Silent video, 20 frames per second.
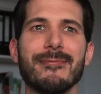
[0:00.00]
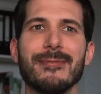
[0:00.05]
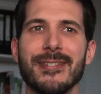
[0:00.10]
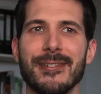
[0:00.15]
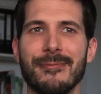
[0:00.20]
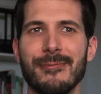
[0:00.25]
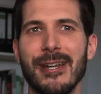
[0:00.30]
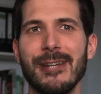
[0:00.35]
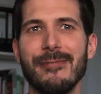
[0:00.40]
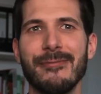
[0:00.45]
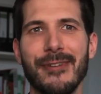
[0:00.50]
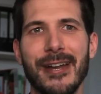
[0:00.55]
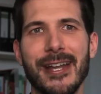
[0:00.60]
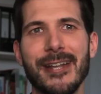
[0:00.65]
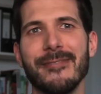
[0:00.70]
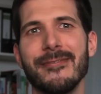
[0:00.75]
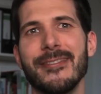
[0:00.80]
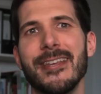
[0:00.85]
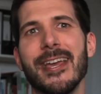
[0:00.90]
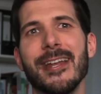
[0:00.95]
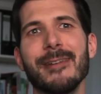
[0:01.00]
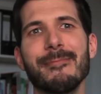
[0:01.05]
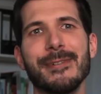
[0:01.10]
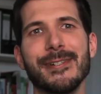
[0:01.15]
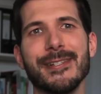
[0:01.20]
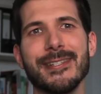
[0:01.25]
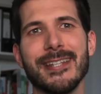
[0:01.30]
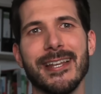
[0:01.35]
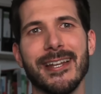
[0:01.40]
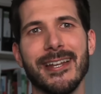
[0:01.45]
was a great friend of the
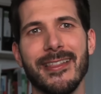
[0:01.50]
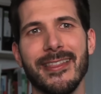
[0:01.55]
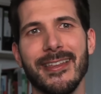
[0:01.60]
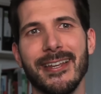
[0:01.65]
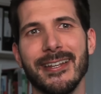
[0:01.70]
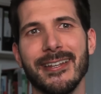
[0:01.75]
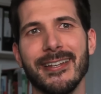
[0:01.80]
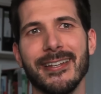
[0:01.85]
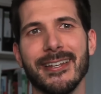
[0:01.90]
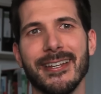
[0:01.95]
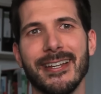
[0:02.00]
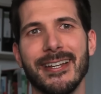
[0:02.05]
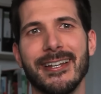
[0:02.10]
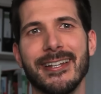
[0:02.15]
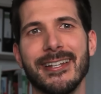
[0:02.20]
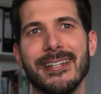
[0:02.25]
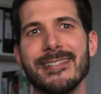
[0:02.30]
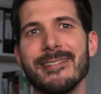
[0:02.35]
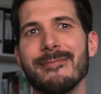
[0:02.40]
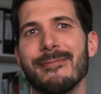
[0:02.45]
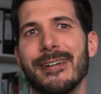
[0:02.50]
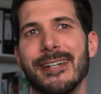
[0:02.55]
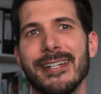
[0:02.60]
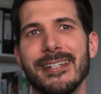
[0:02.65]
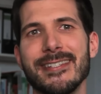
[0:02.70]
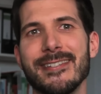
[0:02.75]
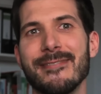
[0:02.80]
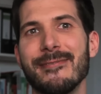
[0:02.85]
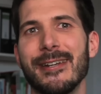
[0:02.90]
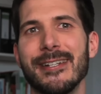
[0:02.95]
animals, and I think that's why
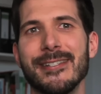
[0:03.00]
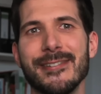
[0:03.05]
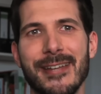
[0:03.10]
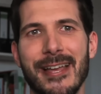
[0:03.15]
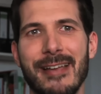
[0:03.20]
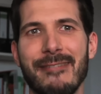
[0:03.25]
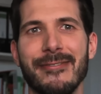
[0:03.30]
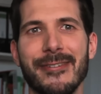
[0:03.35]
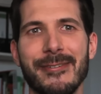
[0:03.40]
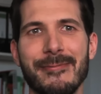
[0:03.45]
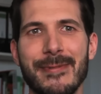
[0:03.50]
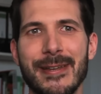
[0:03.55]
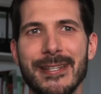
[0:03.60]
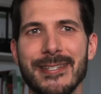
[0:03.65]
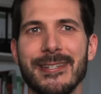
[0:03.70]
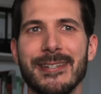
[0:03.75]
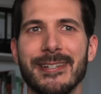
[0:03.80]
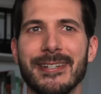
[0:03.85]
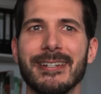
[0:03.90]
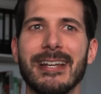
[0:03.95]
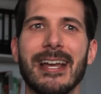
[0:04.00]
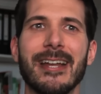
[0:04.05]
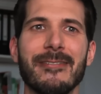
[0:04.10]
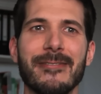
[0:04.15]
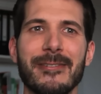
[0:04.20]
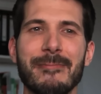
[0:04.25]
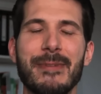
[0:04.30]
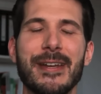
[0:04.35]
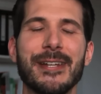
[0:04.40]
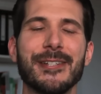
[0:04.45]
it's great to have him as a kind
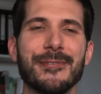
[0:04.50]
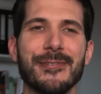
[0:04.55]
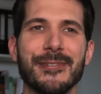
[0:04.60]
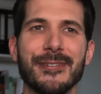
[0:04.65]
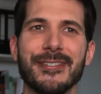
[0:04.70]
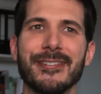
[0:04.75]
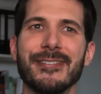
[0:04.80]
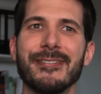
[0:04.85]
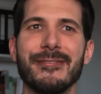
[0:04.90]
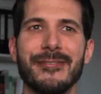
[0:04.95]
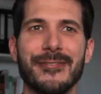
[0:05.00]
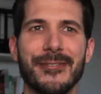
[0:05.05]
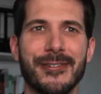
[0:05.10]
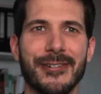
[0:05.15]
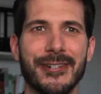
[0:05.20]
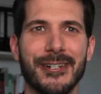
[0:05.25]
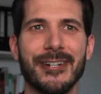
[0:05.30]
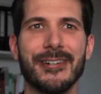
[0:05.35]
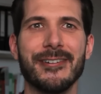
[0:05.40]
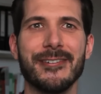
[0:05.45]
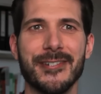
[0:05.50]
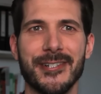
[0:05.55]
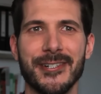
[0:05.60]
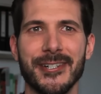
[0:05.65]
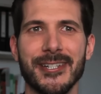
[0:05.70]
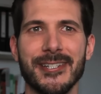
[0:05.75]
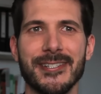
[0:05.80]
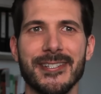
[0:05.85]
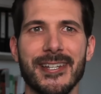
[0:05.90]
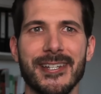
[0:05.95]
of a patron for our
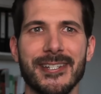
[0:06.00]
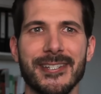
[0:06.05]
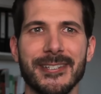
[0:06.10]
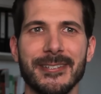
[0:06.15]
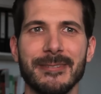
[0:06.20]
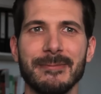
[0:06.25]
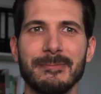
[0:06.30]
organization.